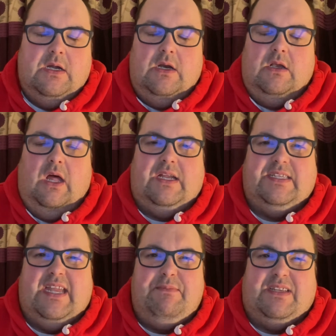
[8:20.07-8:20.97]
Like I
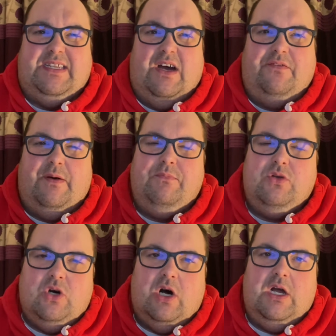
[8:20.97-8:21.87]
say myself, I'm
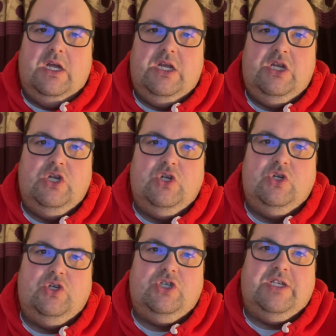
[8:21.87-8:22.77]
not a
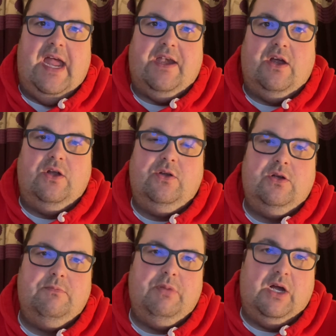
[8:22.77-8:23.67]
huge techno
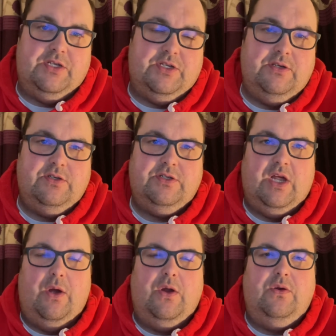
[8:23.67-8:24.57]
person,
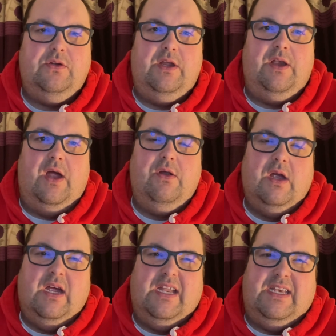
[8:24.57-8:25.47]
so you know,
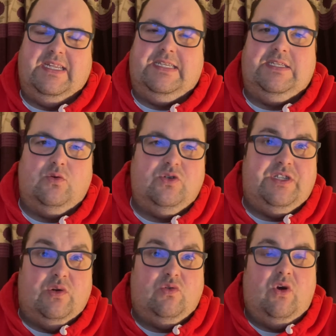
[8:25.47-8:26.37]
this is all
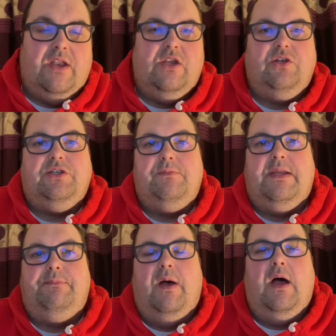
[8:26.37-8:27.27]
still quite new to
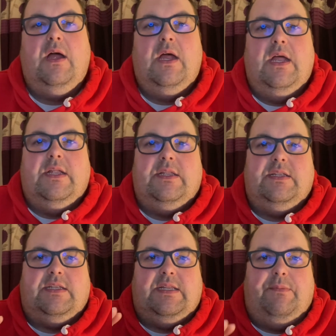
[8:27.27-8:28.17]
me, but
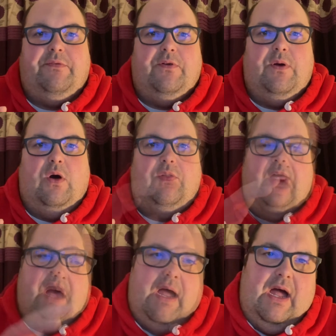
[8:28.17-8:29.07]
some of it on
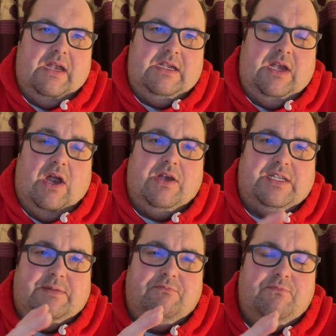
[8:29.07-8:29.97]
there, you know, there's
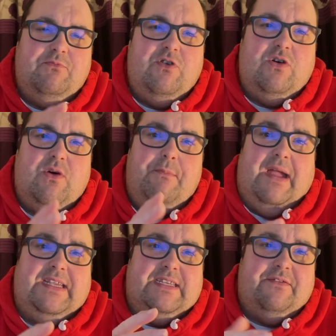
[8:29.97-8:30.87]
some real
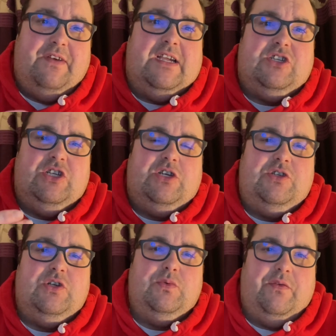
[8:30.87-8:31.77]
amazing effects you could
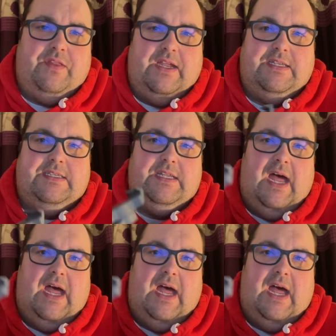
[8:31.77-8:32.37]
do with this.